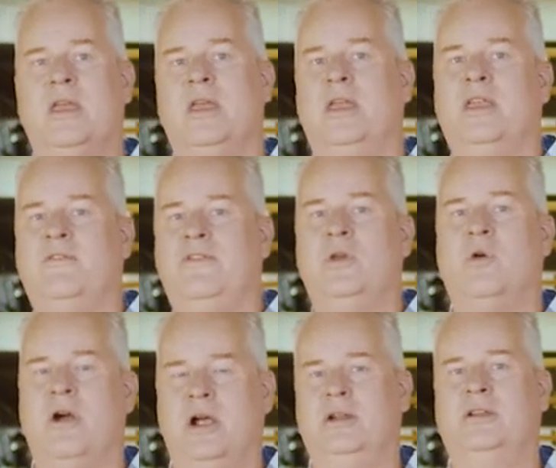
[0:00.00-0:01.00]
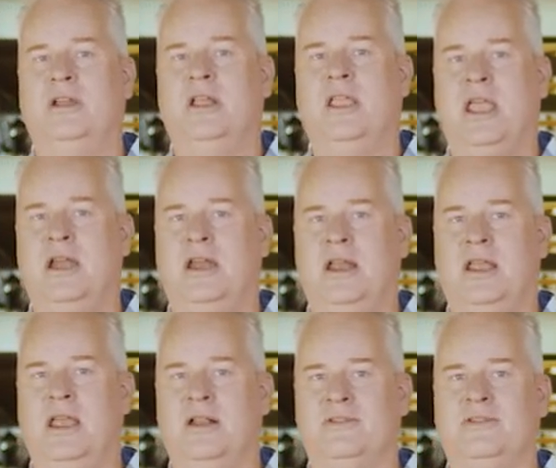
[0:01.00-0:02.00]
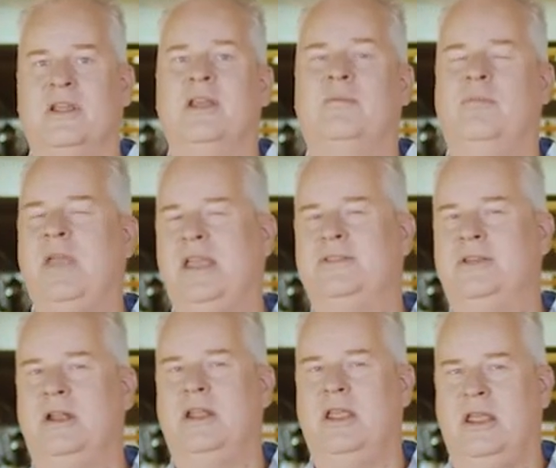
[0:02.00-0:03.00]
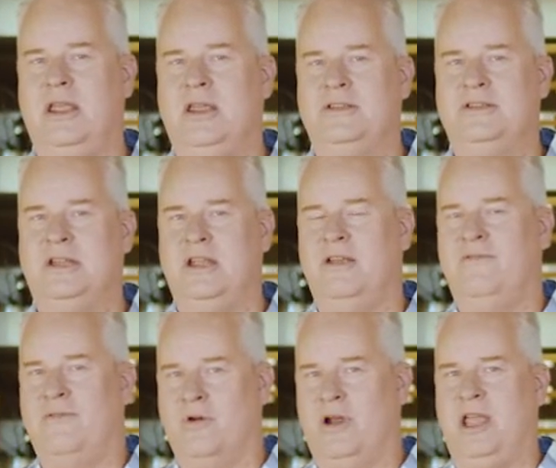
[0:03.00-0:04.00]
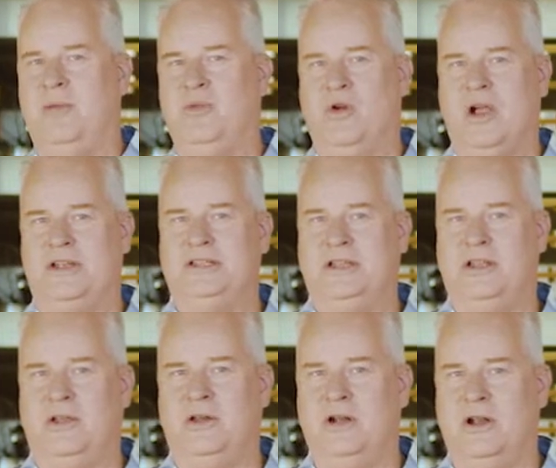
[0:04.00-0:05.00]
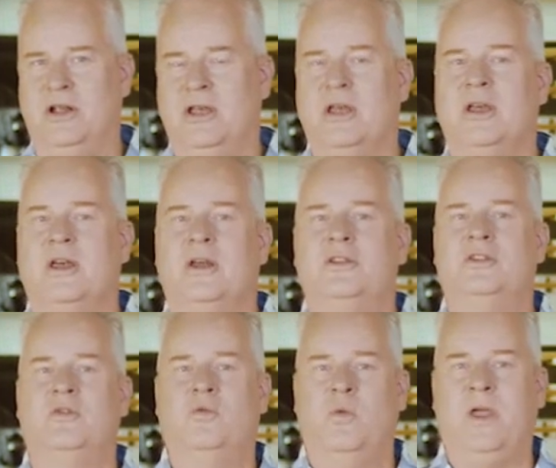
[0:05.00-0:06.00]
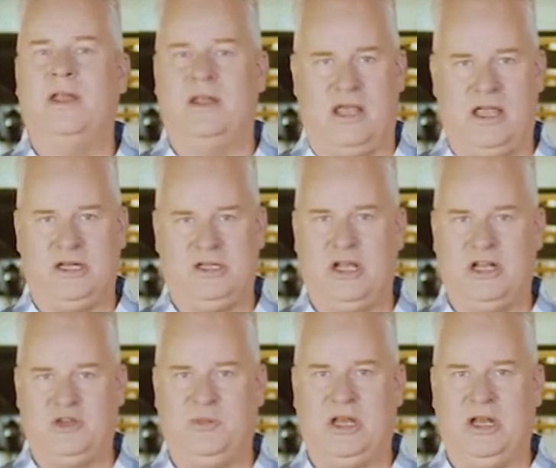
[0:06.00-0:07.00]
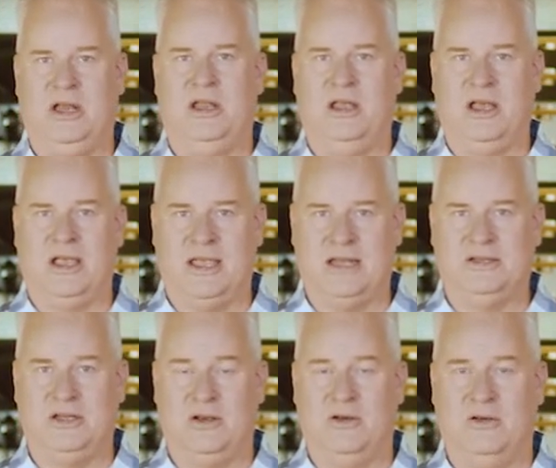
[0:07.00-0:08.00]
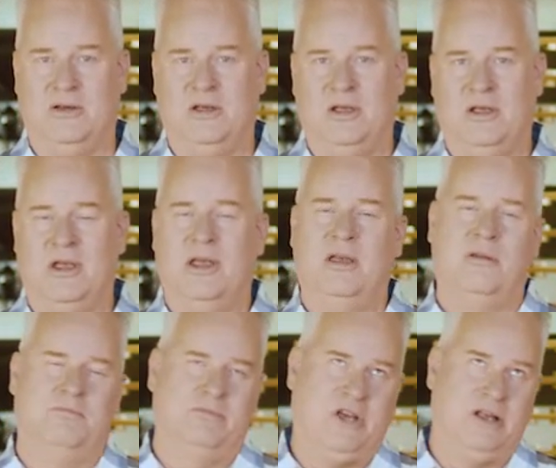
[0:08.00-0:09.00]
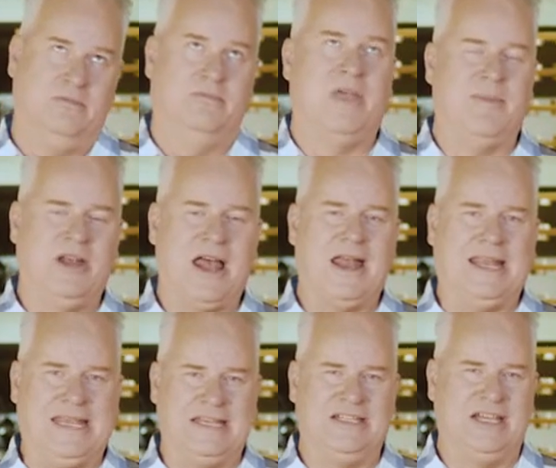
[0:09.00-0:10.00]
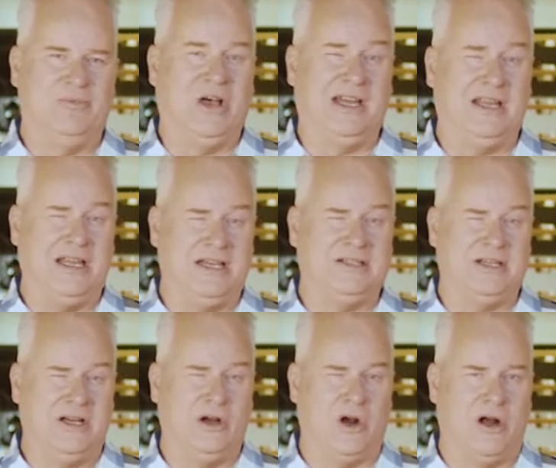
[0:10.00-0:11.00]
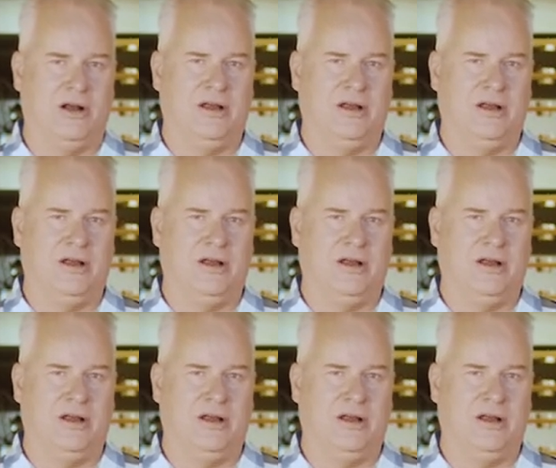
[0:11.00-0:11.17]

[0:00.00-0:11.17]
if you are litigated against, makes it easy for a prosecutor to win a judgment against you. Well, maybe not easy, but easier